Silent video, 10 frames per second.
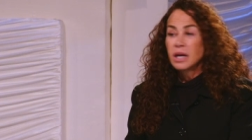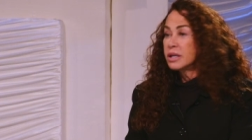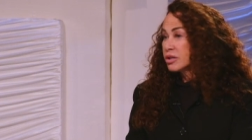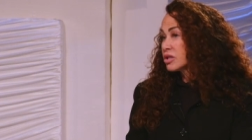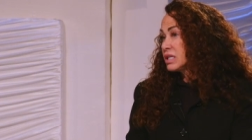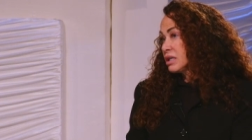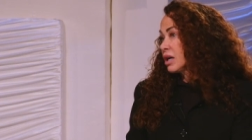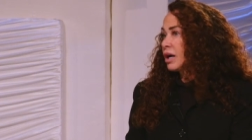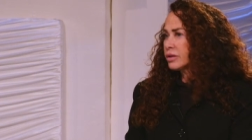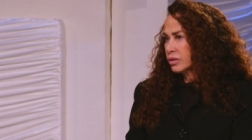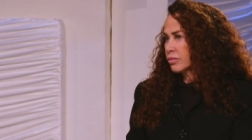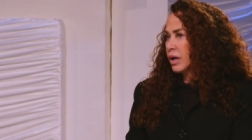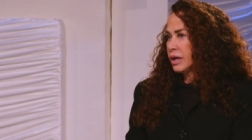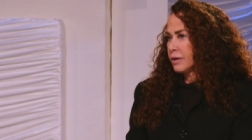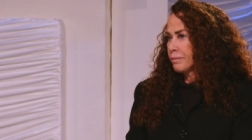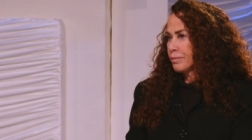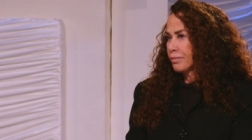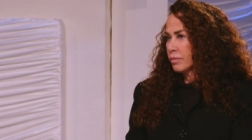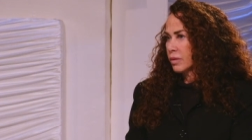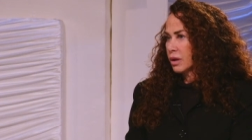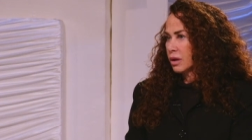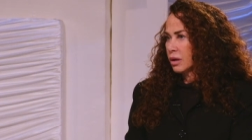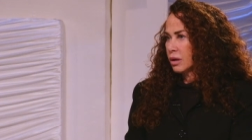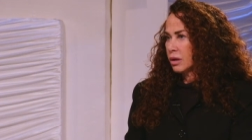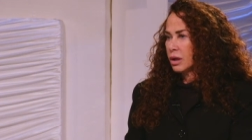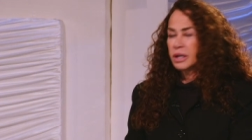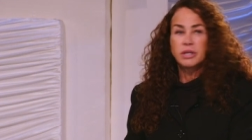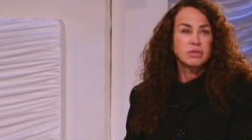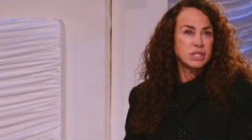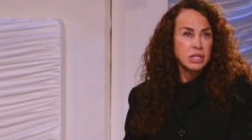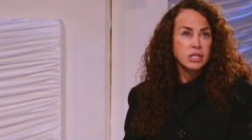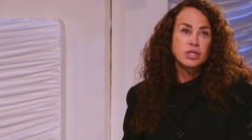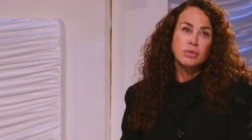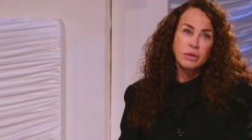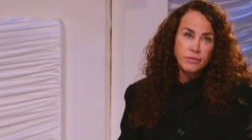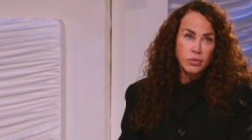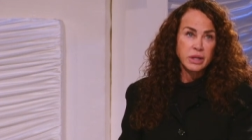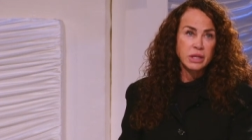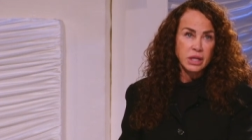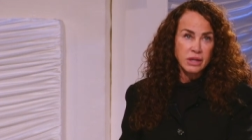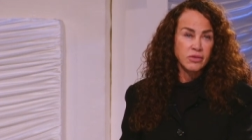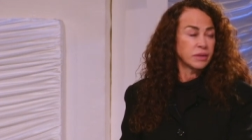You seek out the right and you seek to avoid the evil.